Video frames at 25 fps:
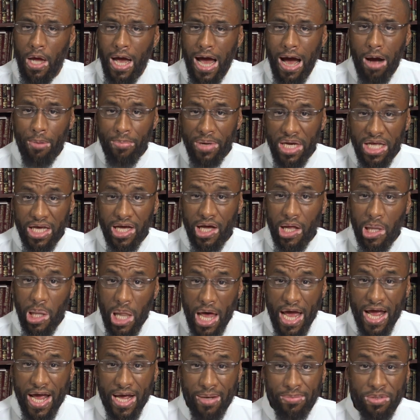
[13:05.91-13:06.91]
How many
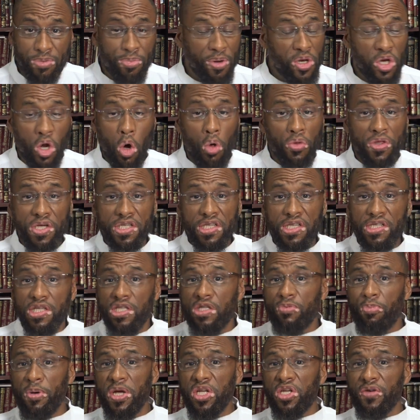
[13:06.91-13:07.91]
claims? But no, this is
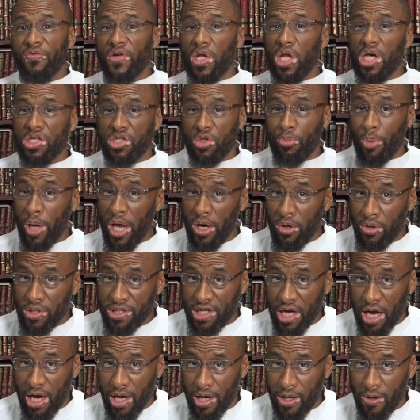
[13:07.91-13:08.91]
the speech of Allah subhanahu wa
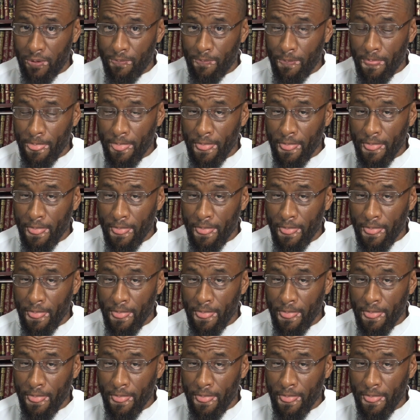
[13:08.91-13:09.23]
ta'ala.